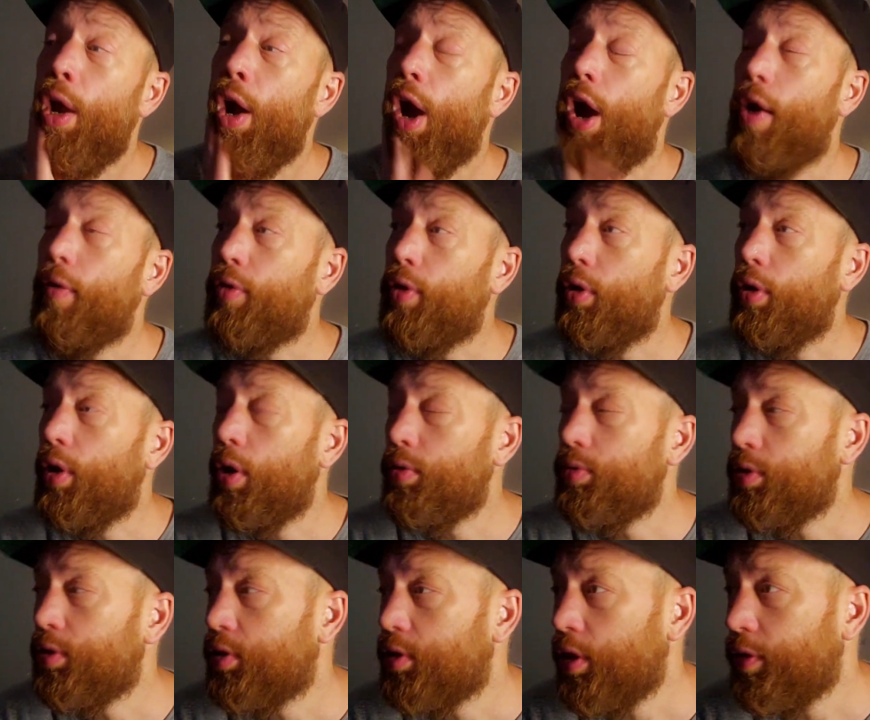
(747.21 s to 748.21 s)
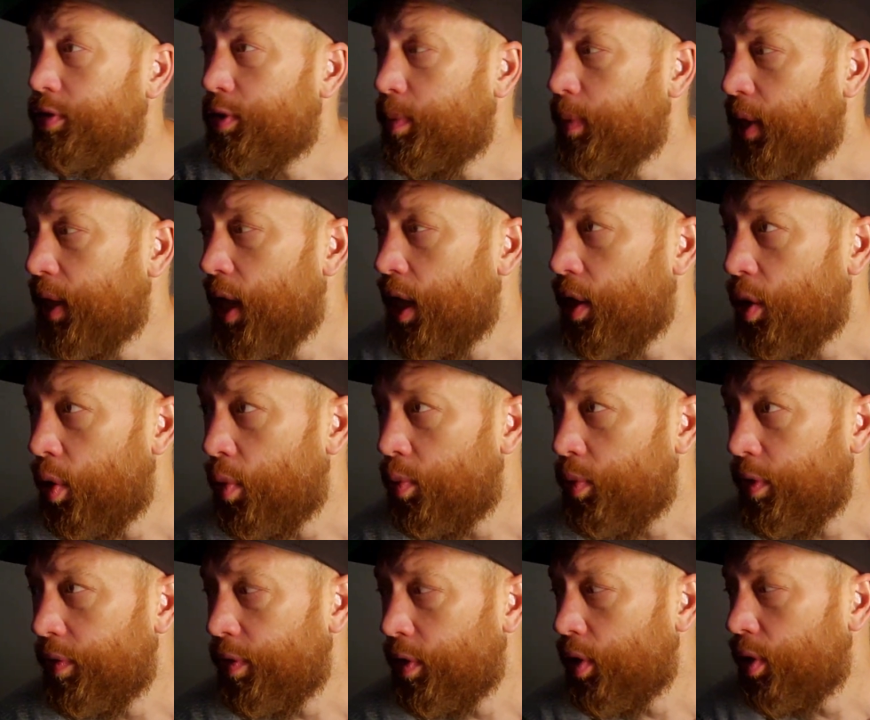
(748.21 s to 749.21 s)
I've got loads of stuff to be getting on
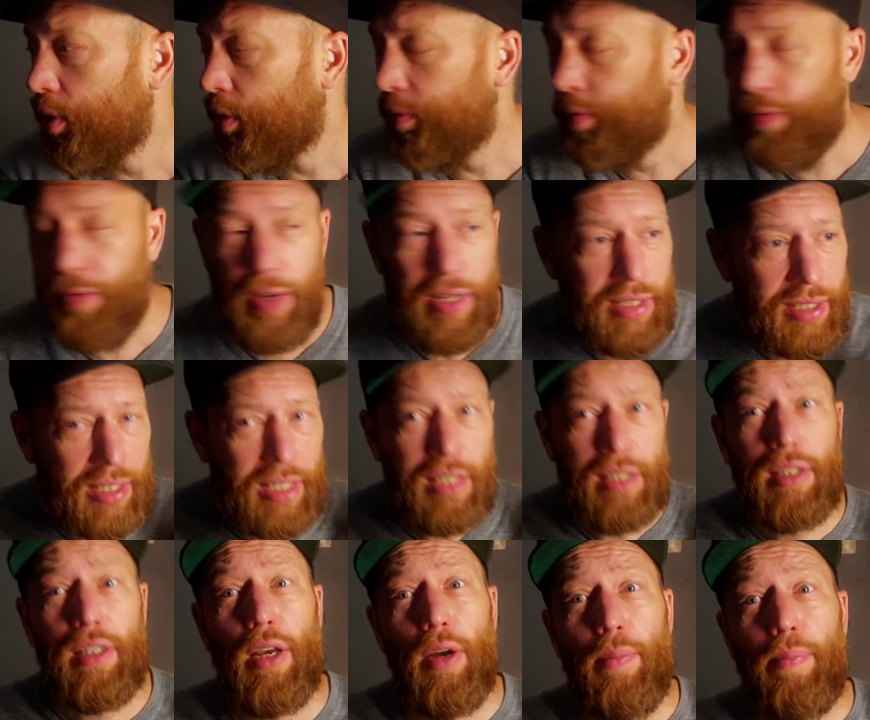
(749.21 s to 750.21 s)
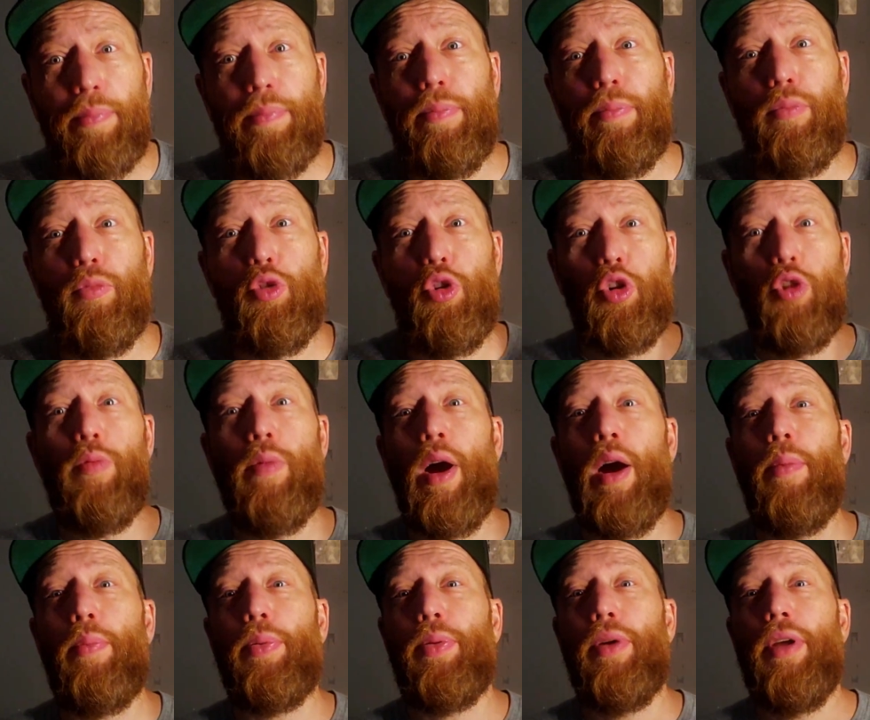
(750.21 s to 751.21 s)
with. I've got to fix this room
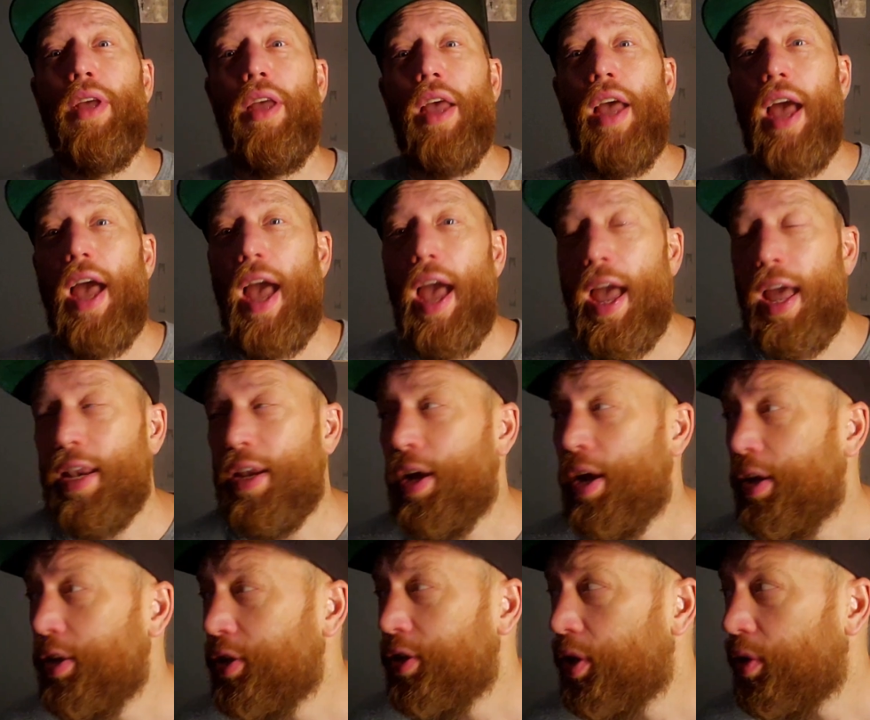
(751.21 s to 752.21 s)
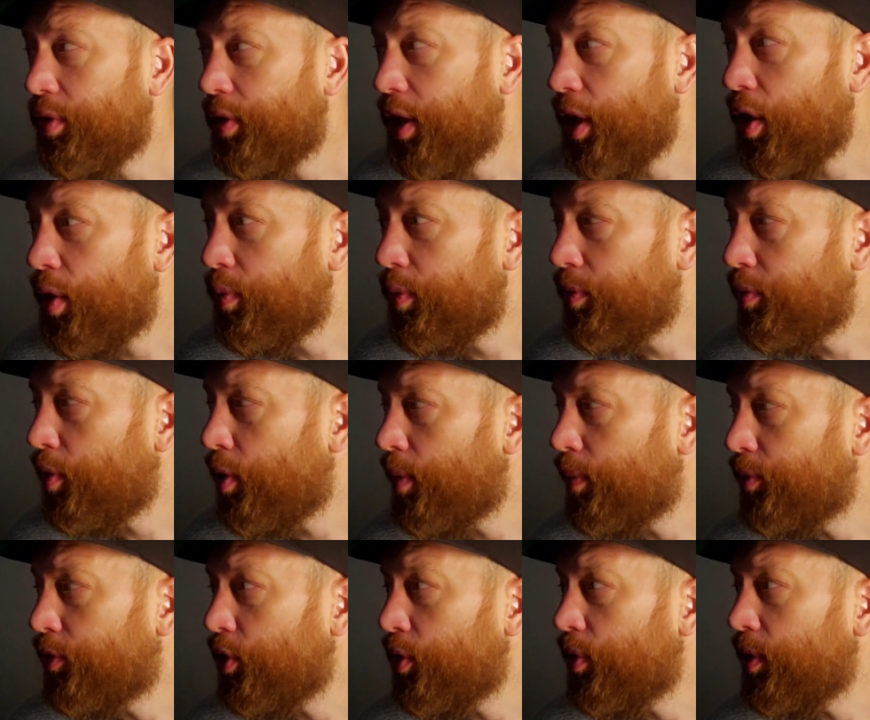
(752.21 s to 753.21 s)
up and you know, get on with what
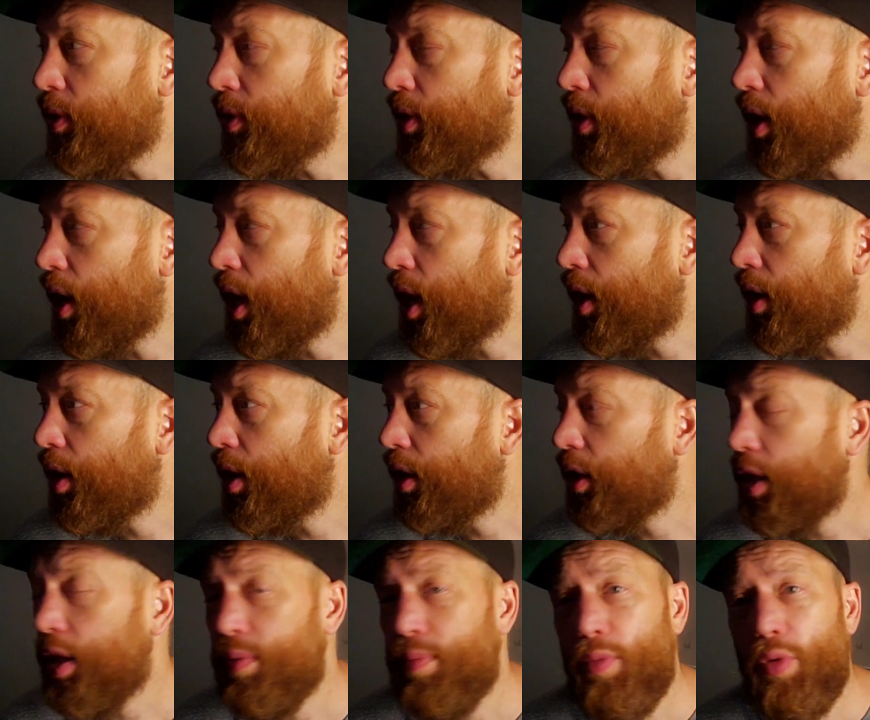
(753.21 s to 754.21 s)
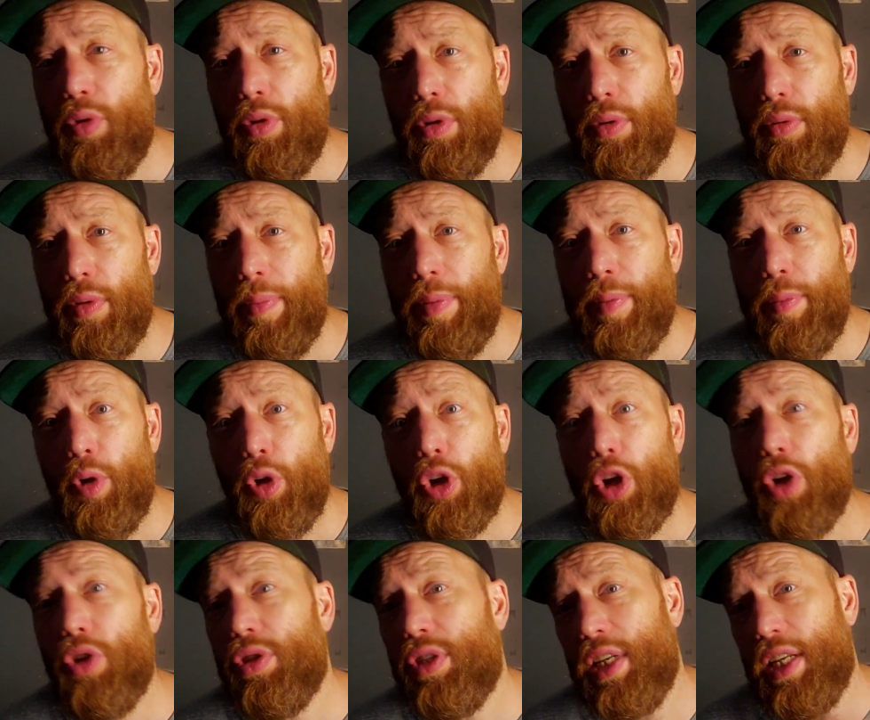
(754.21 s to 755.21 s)
I'm doing, and get a bit more
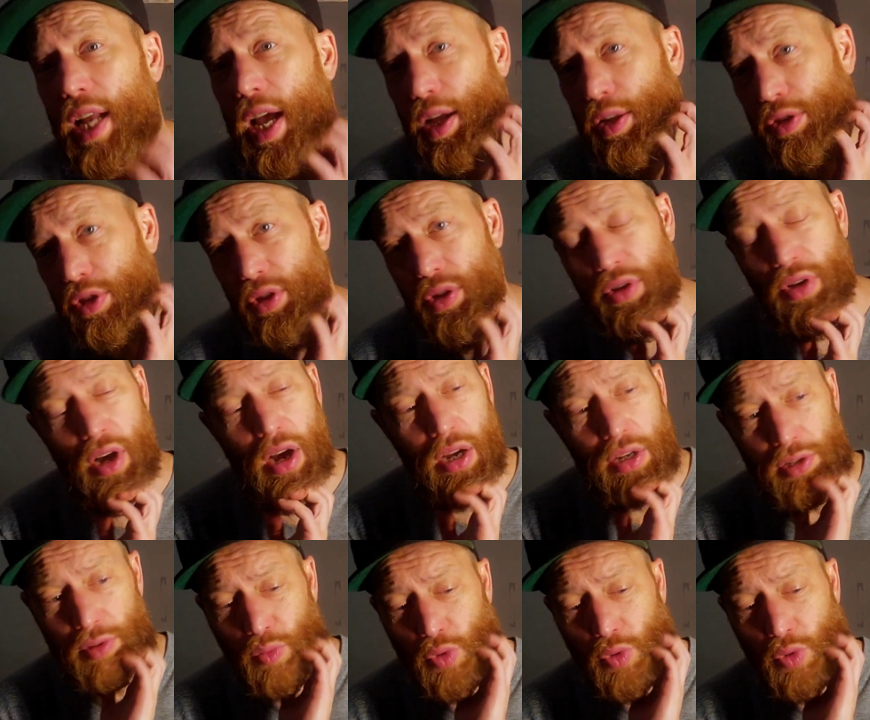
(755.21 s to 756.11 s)
content out to you guys.